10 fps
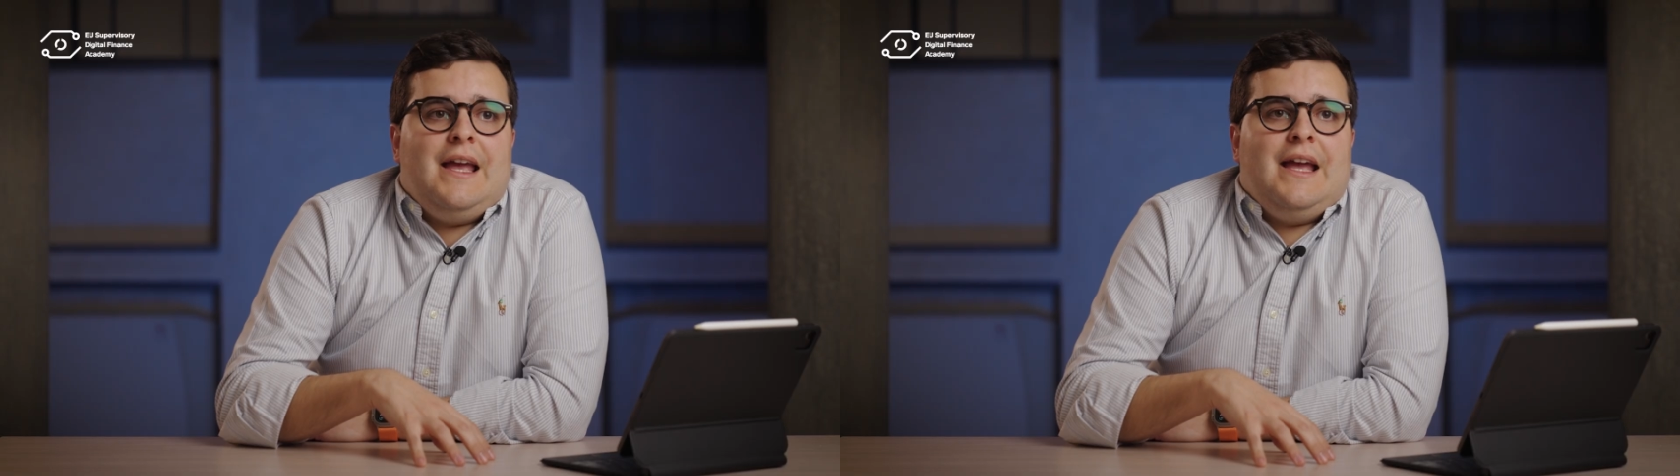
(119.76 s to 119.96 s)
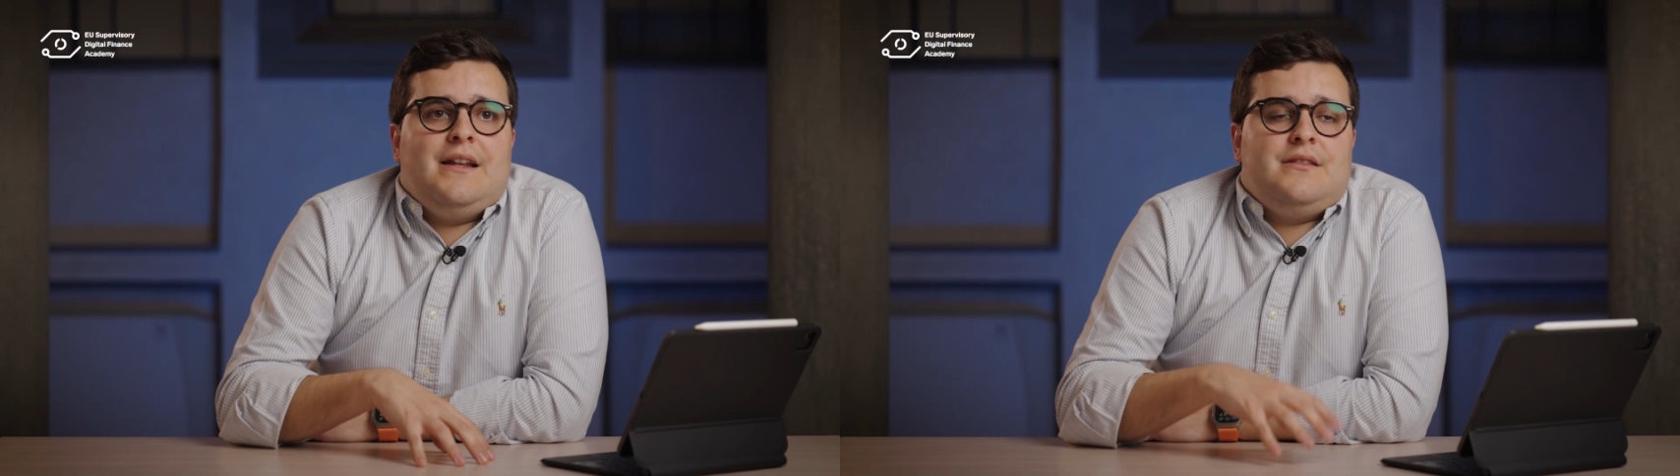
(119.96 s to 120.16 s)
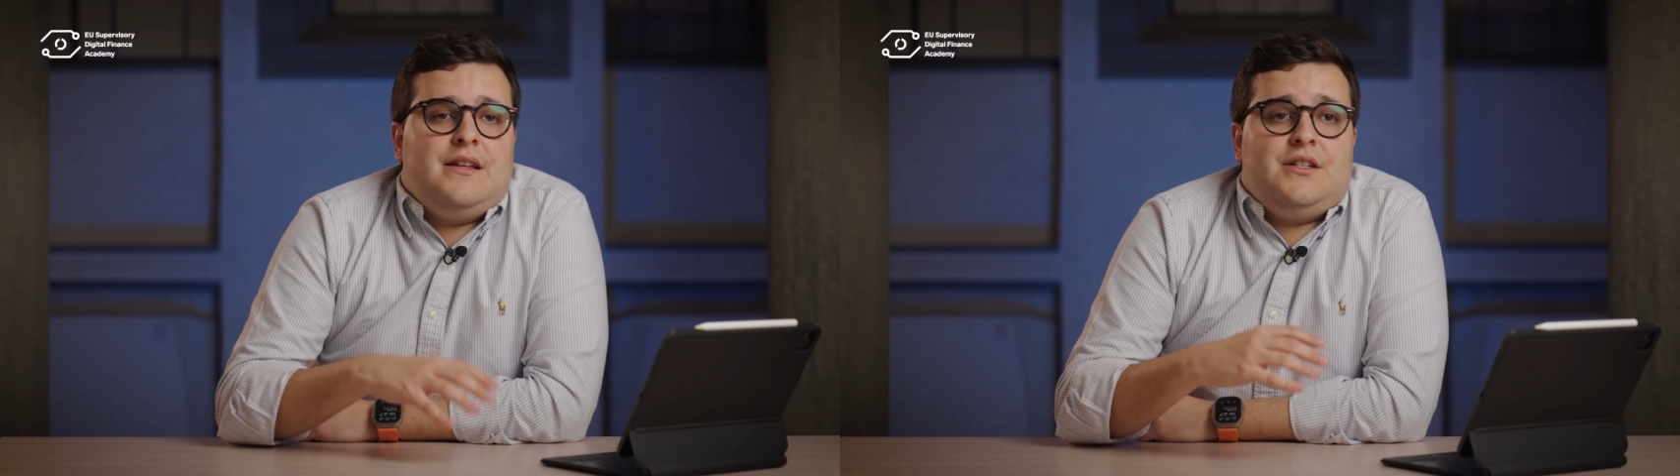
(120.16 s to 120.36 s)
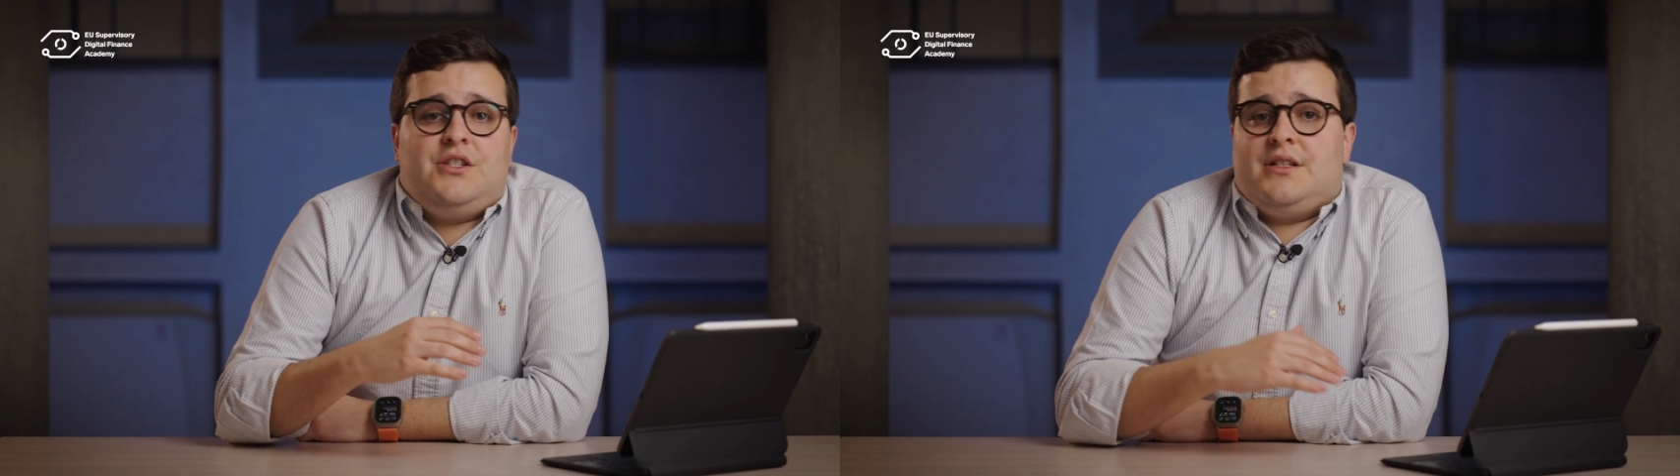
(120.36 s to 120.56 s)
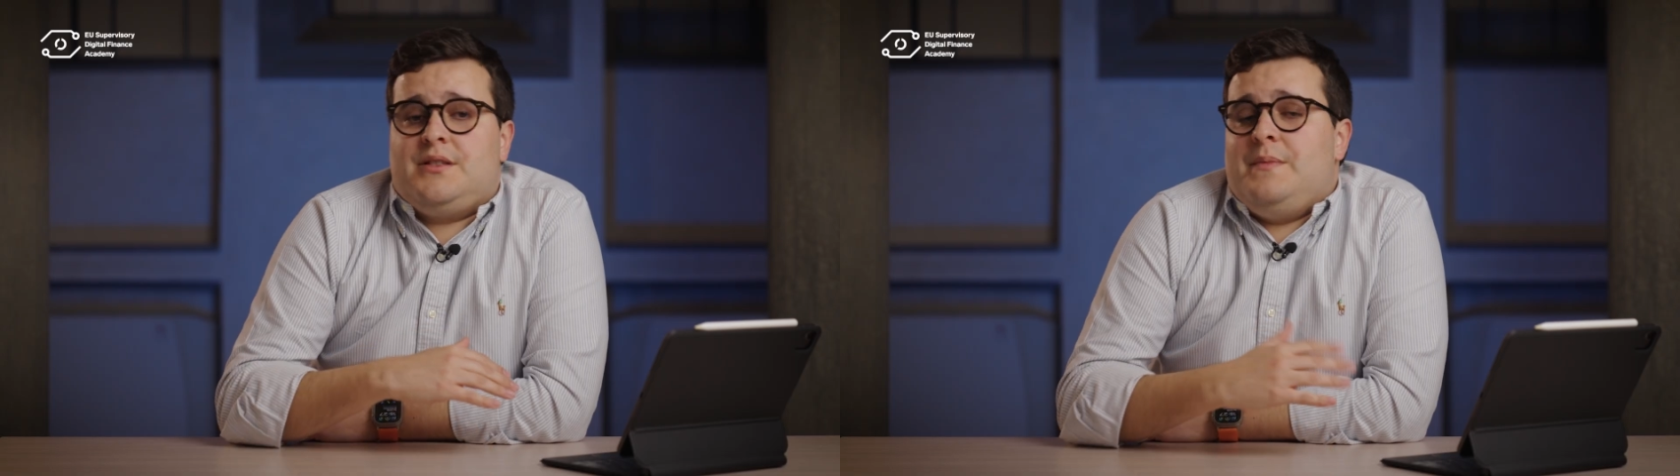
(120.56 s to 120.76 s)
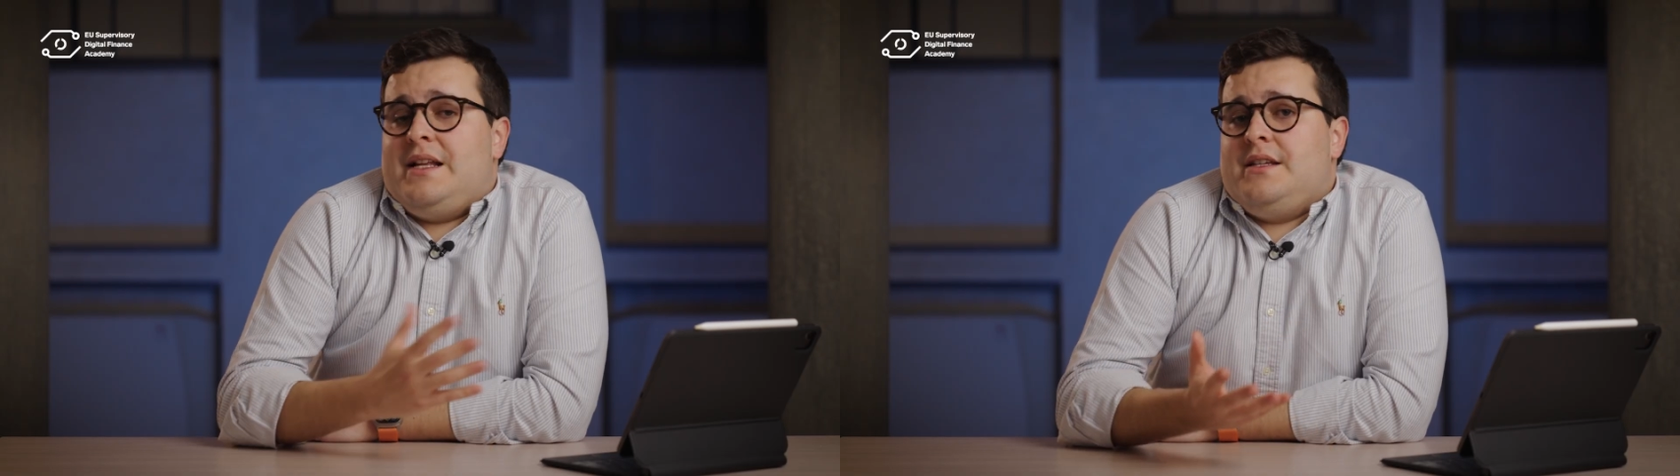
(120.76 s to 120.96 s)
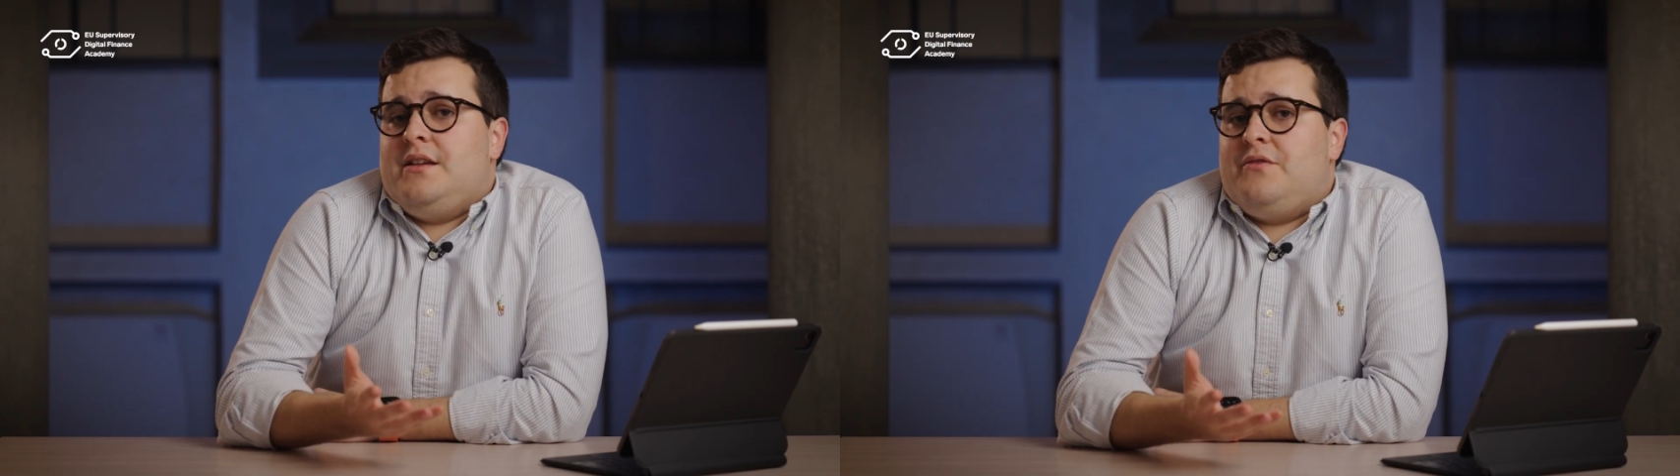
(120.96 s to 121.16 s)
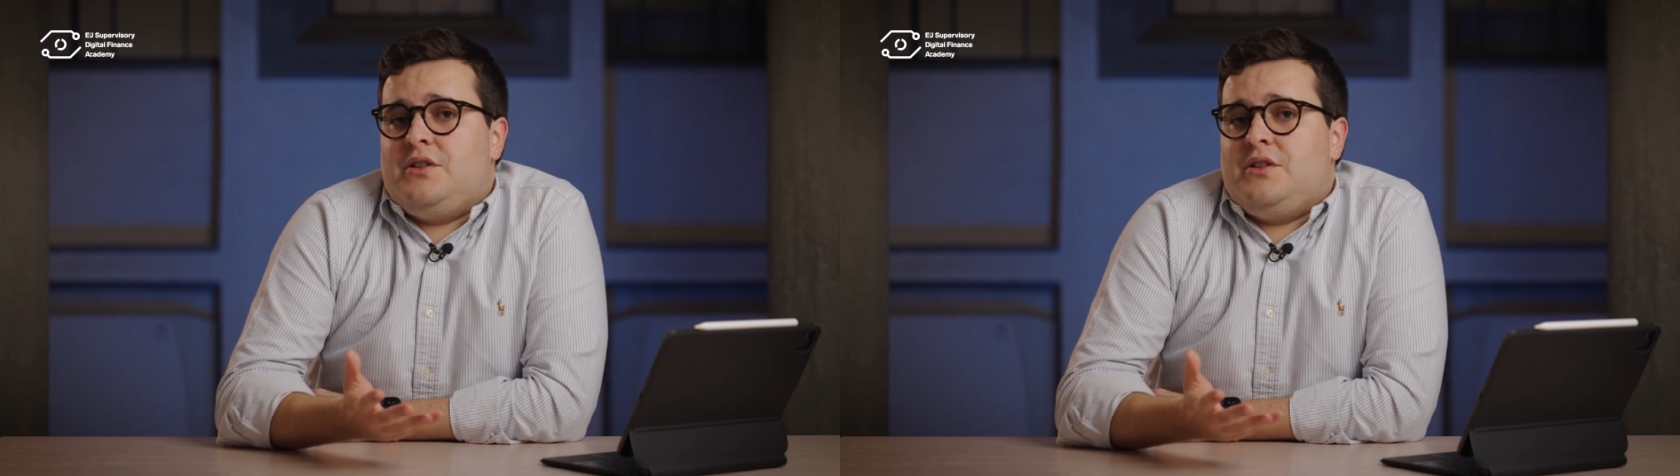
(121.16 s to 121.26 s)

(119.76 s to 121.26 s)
And it's just matching of